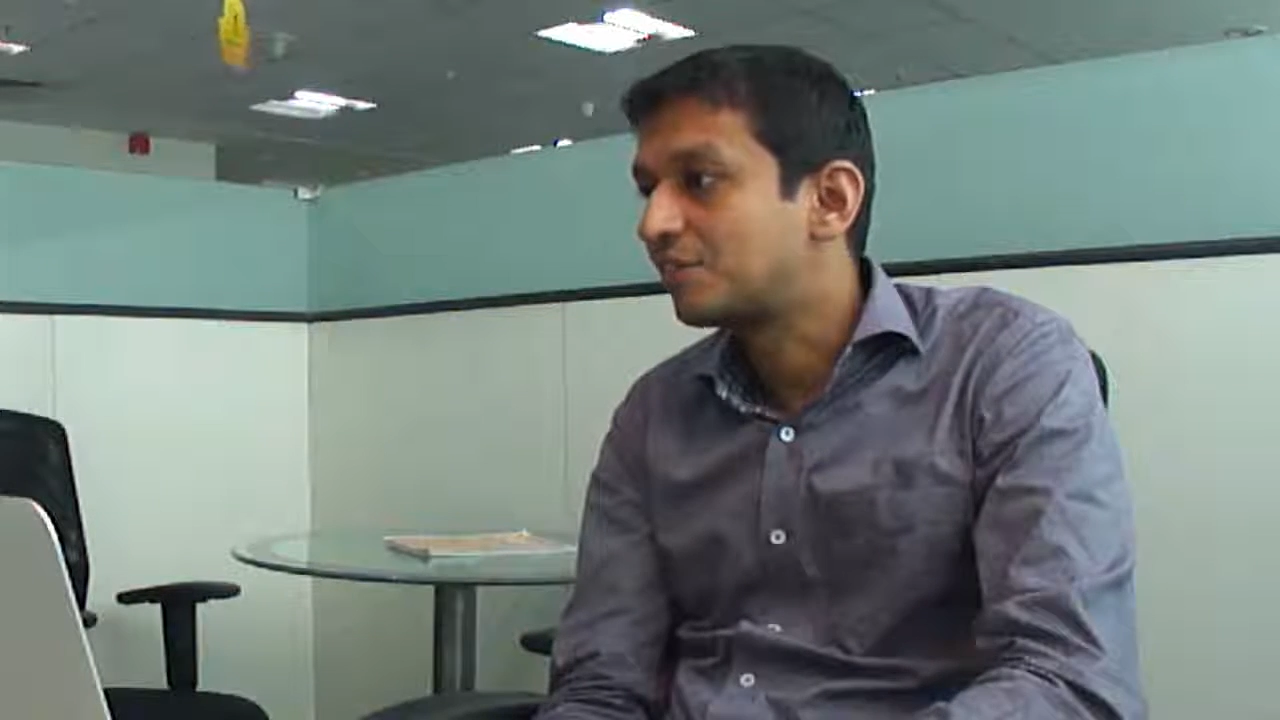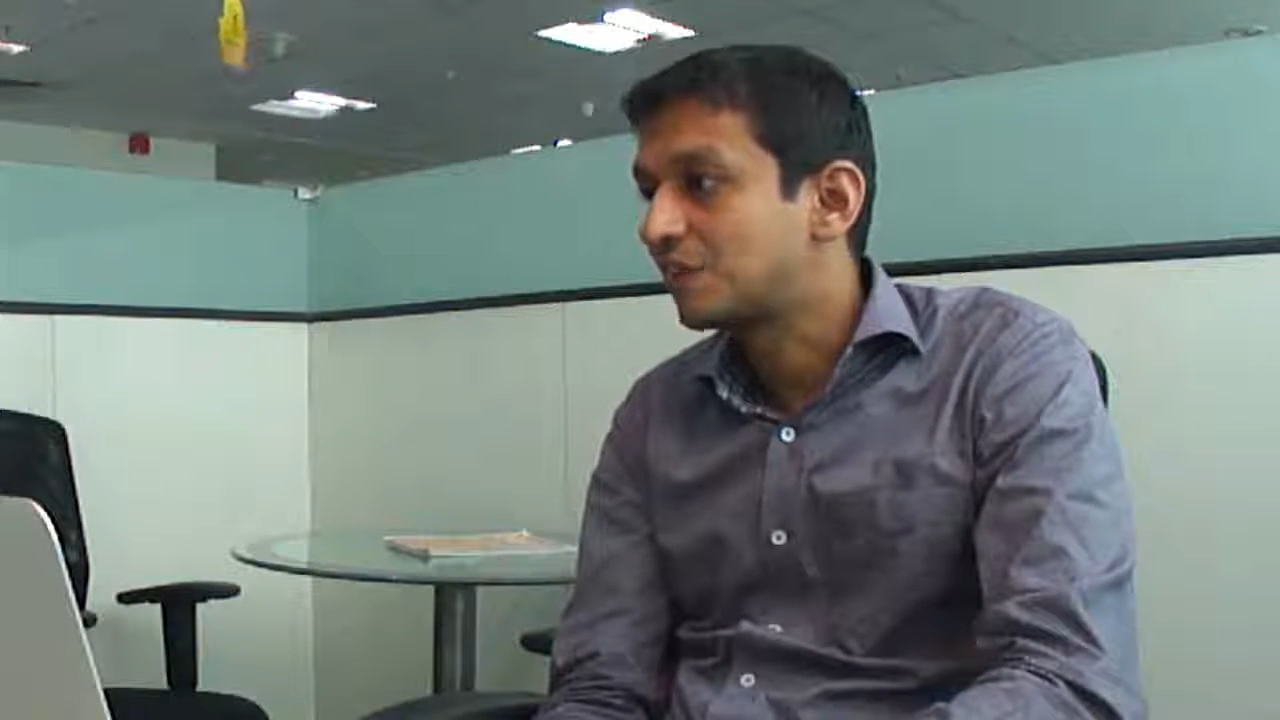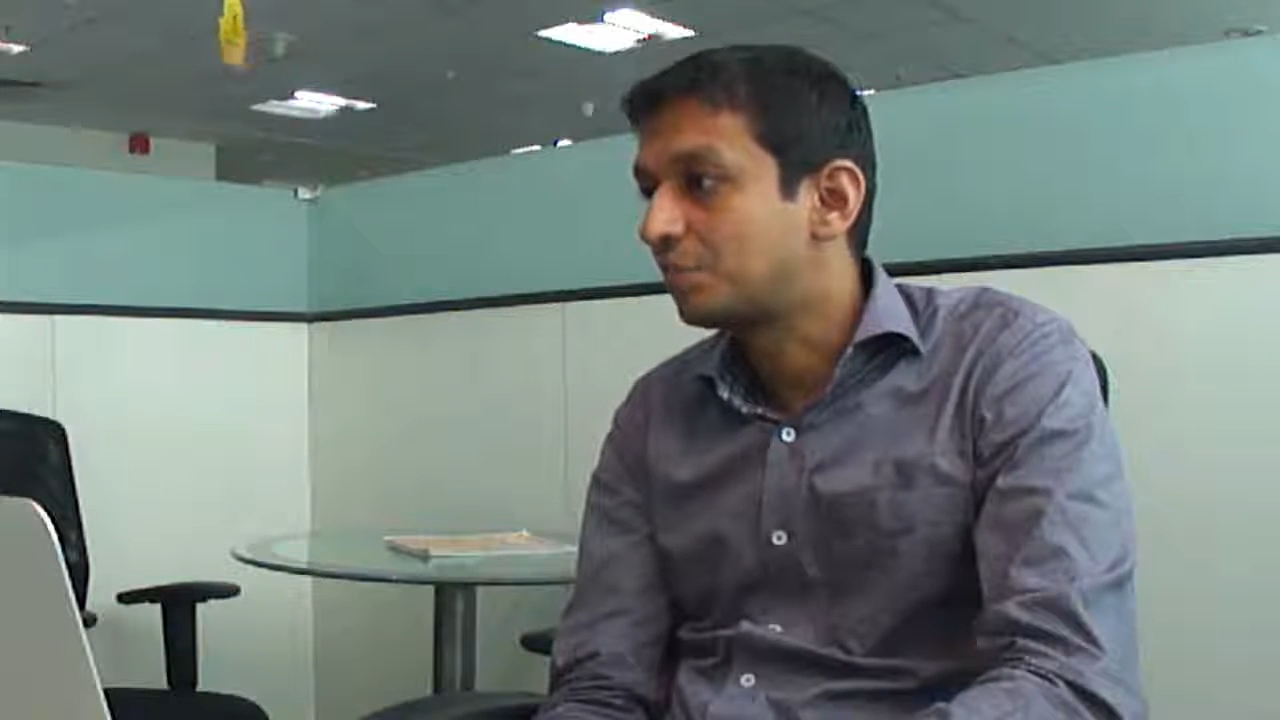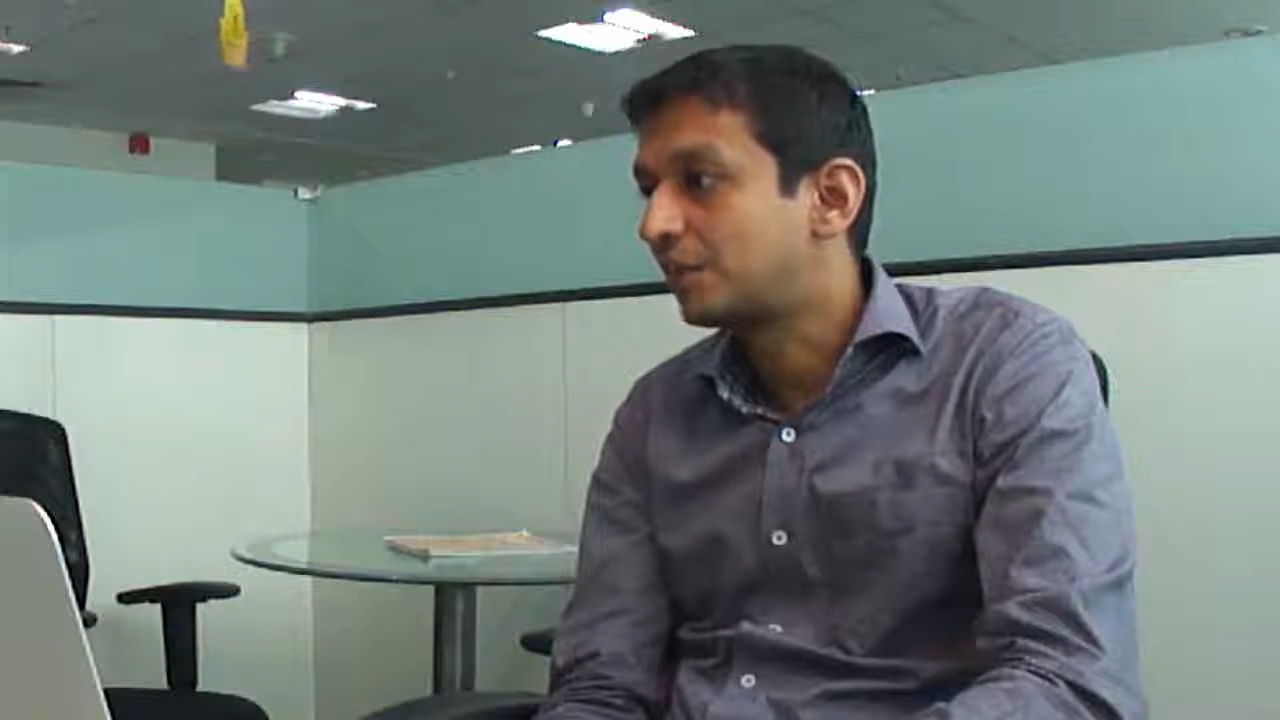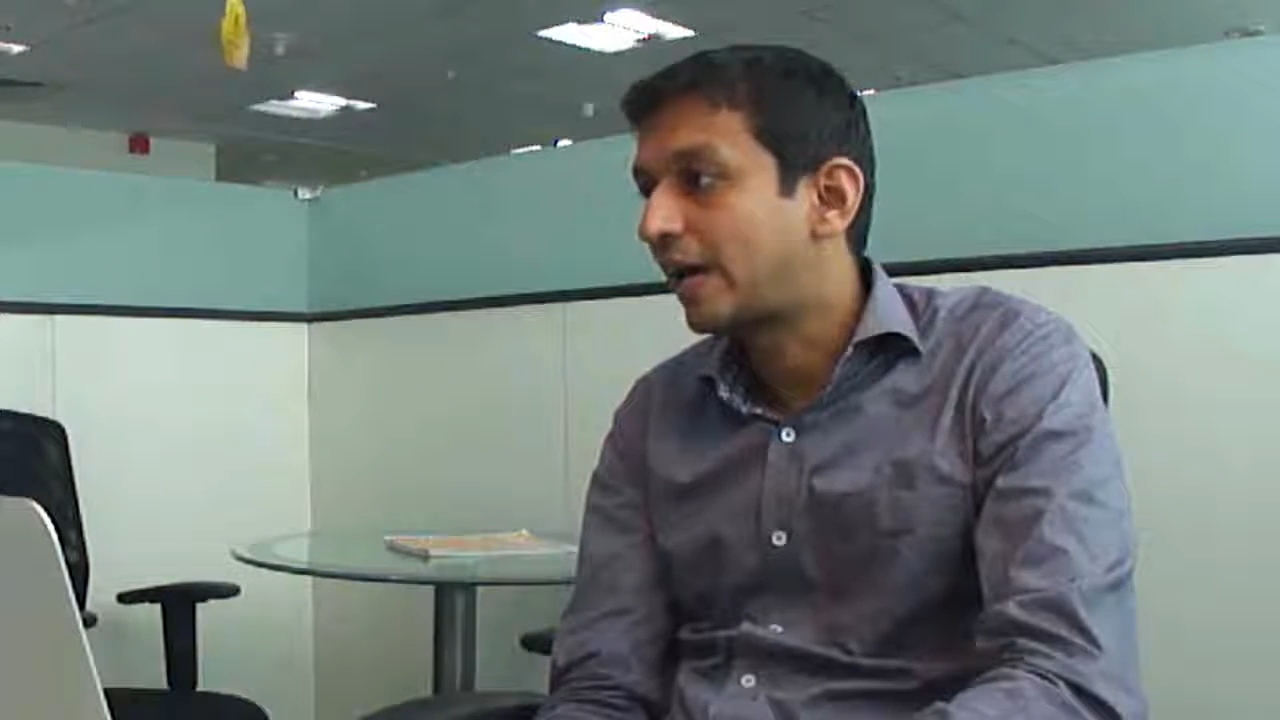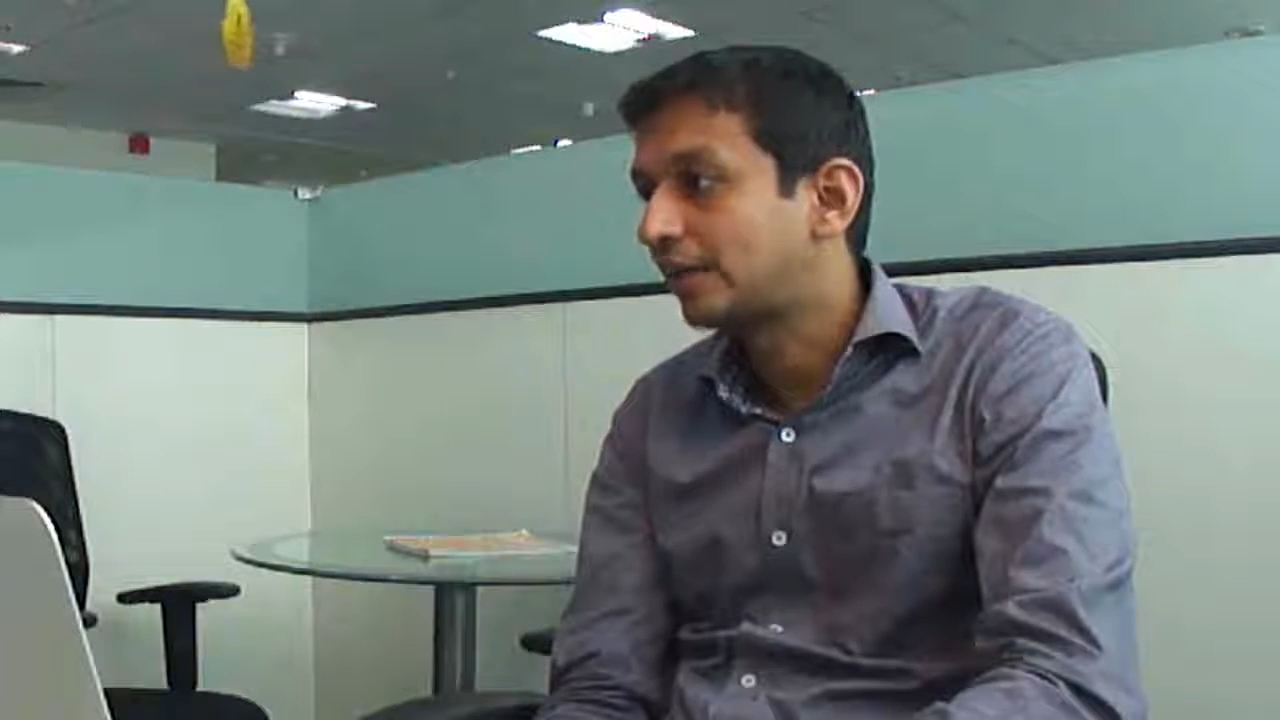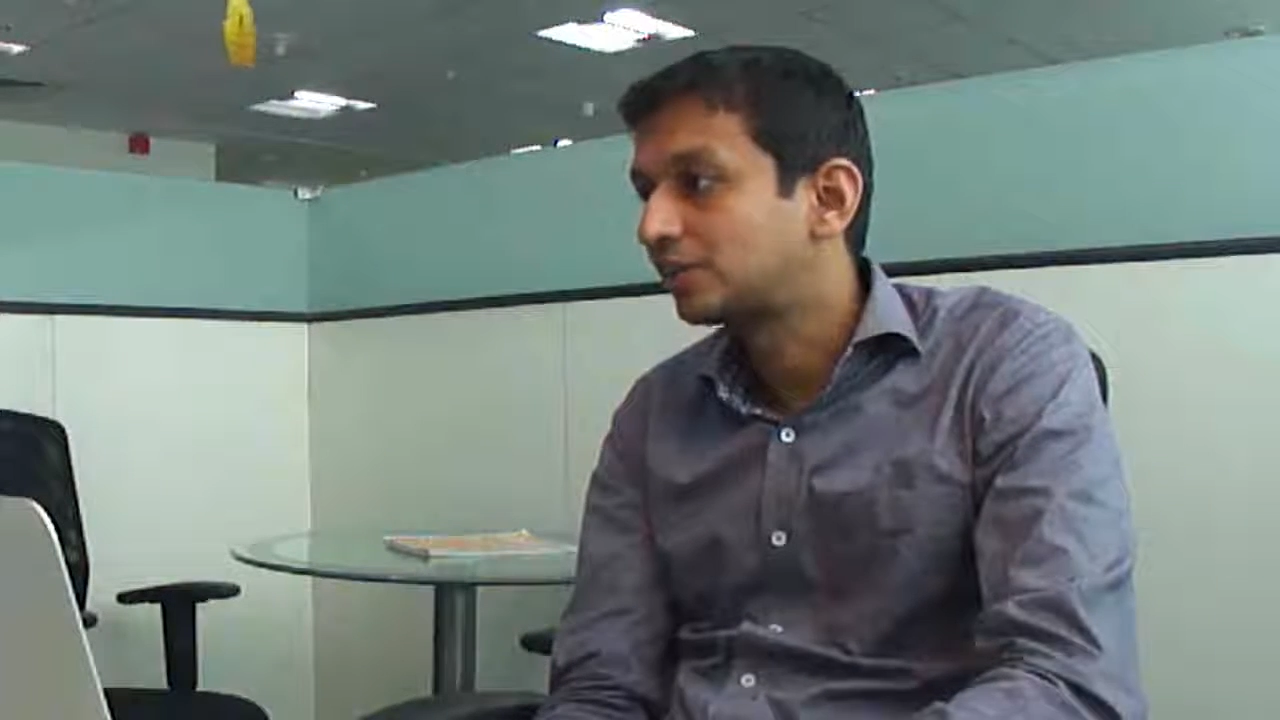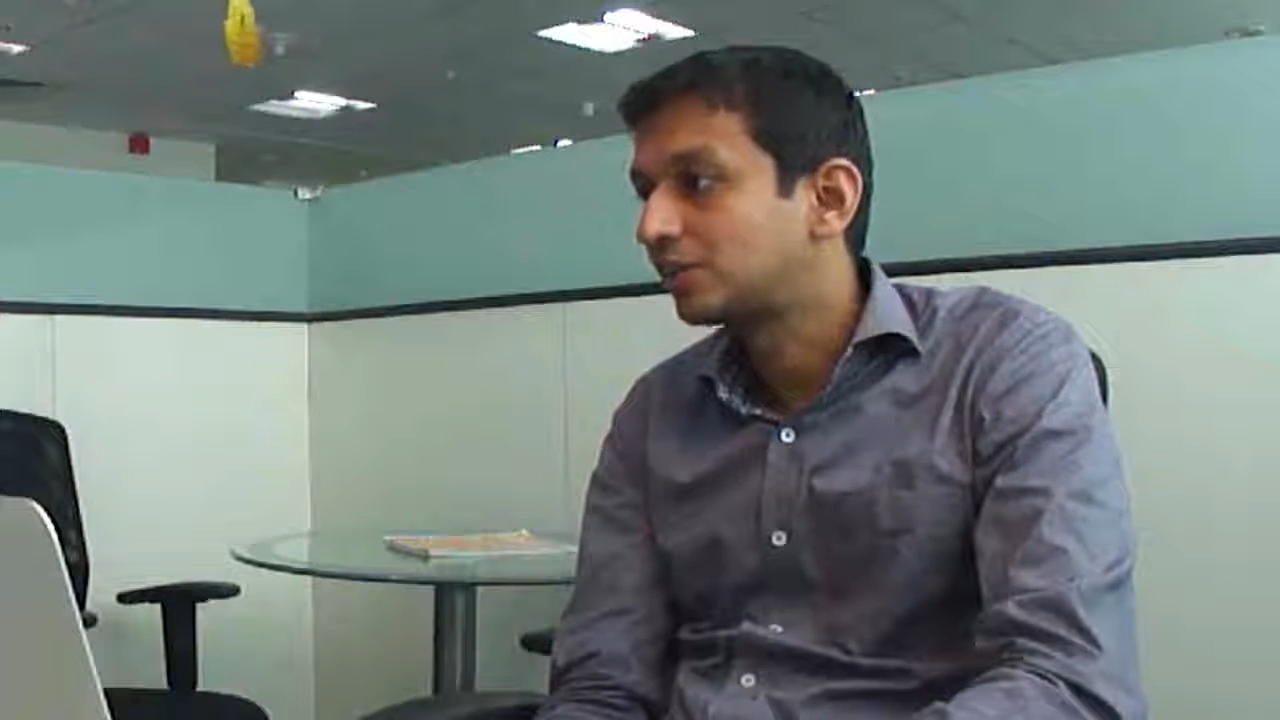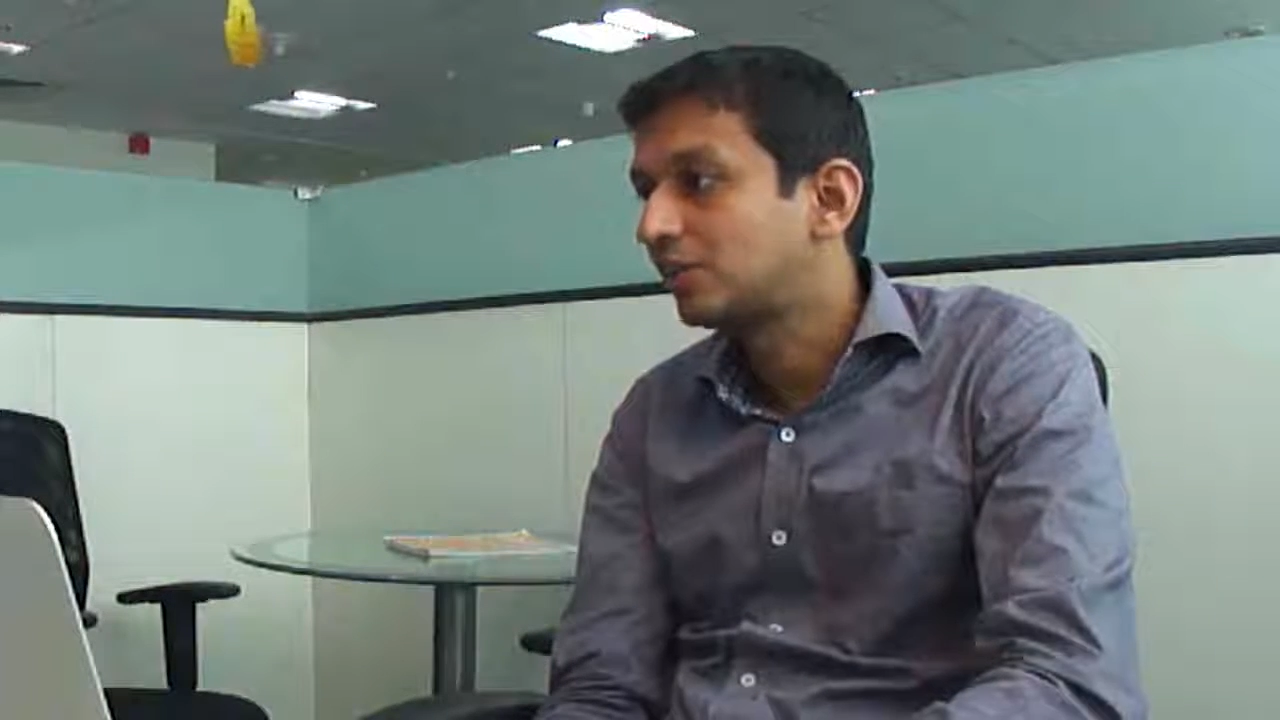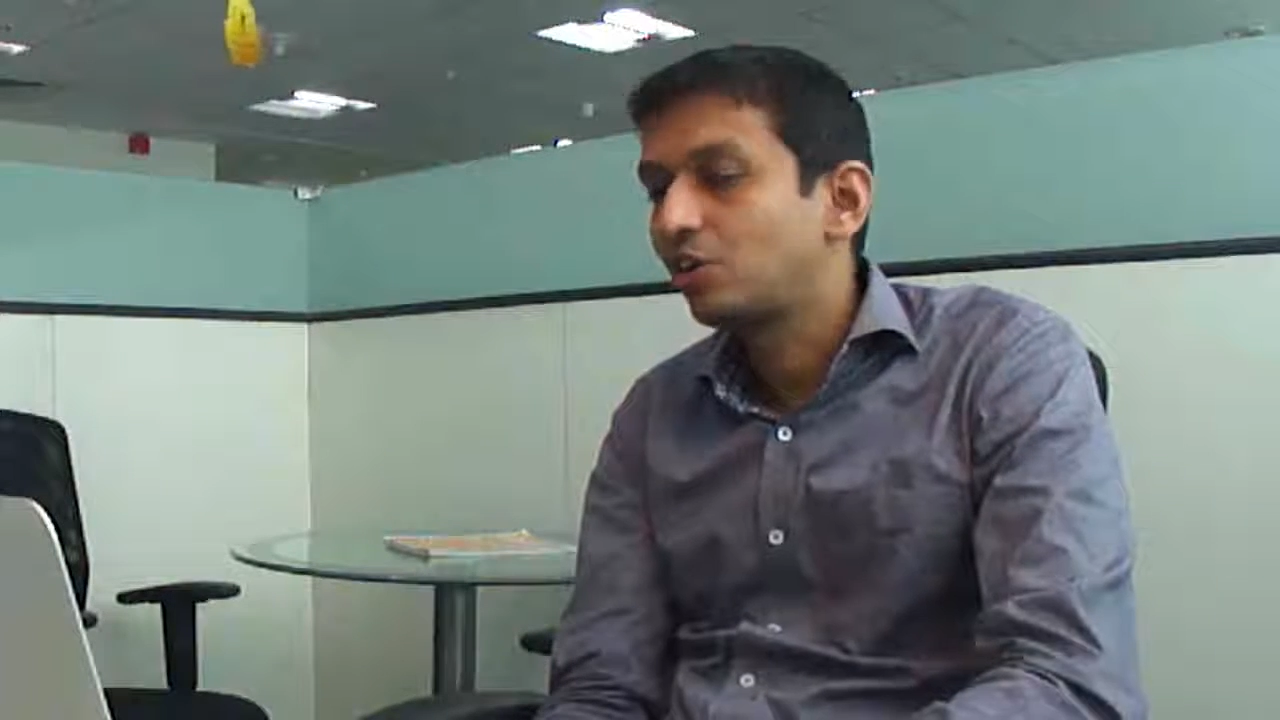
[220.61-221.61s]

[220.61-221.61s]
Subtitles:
some tax.